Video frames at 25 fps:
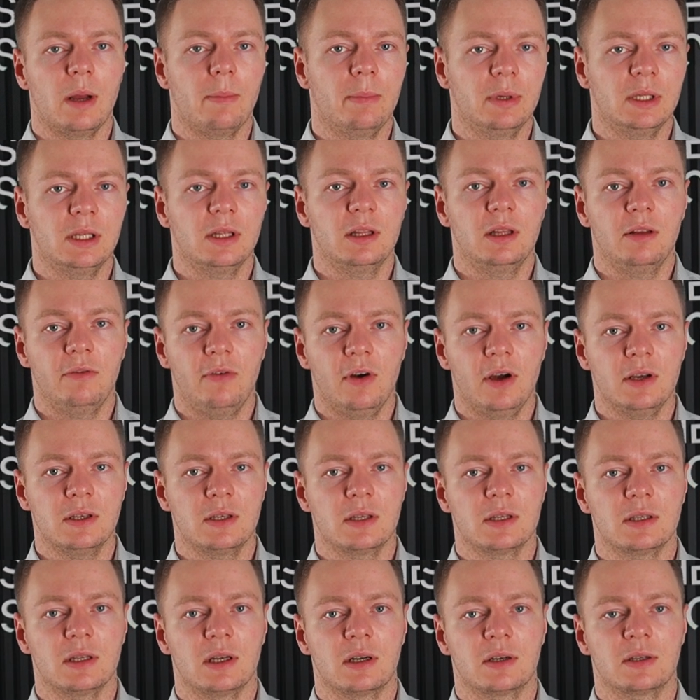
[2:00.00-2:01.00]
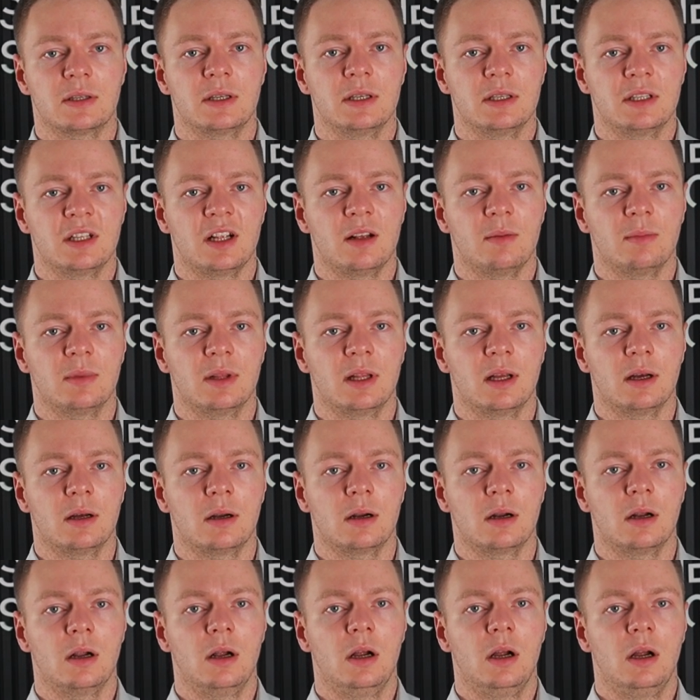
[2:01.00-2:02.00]
embedded devices are systems
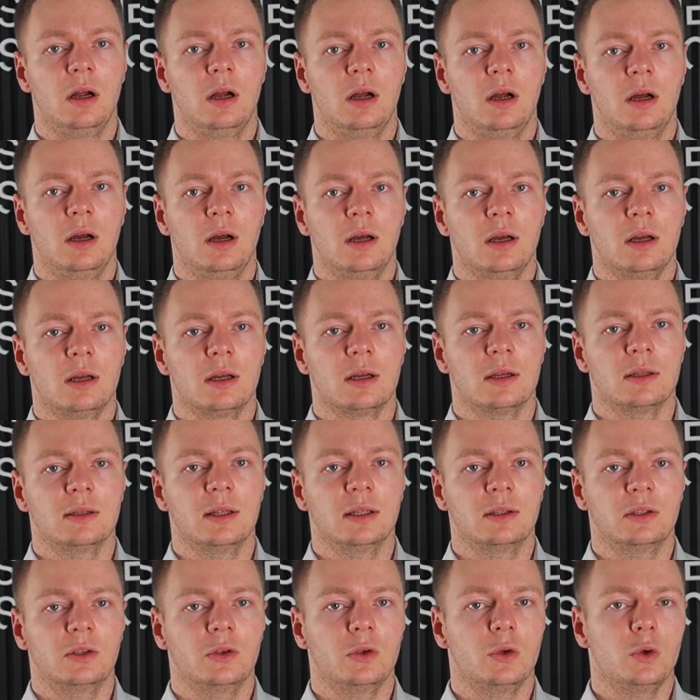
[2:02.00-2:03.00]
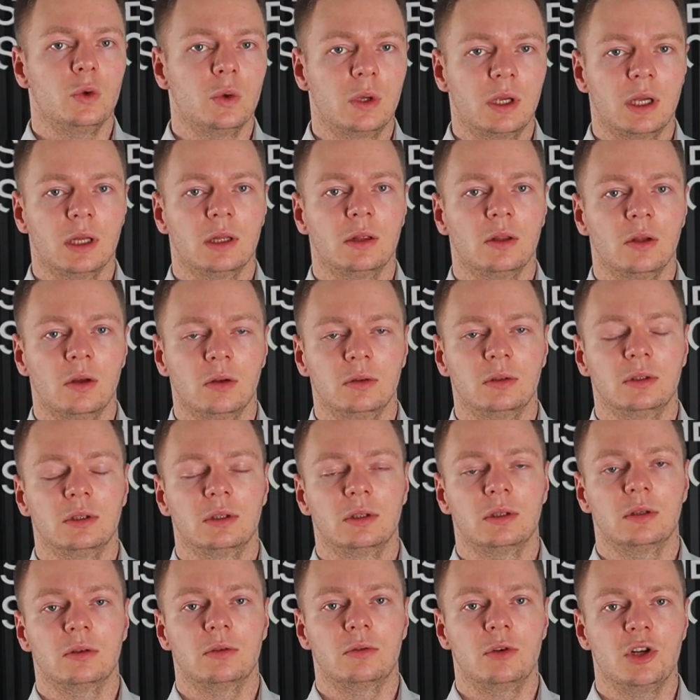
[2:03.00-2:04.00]
that you cannot
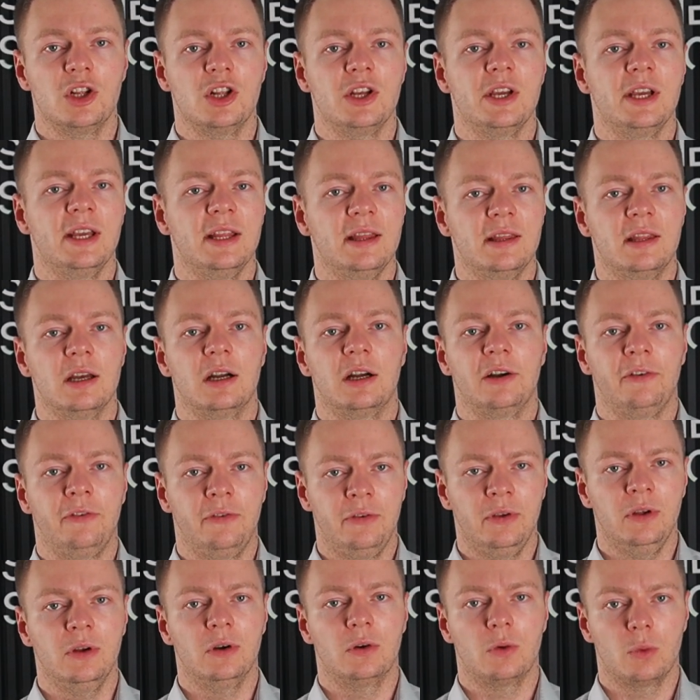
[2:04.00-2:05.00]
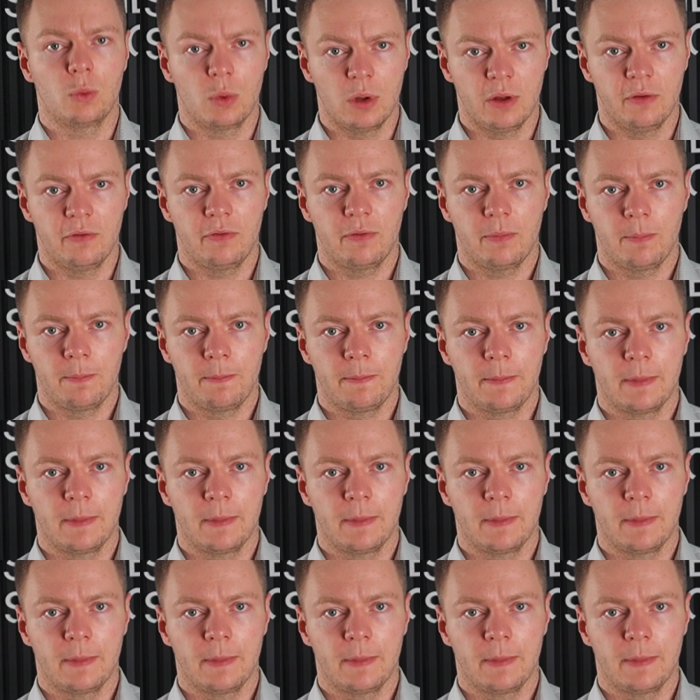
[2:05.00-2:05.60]
really interfere with.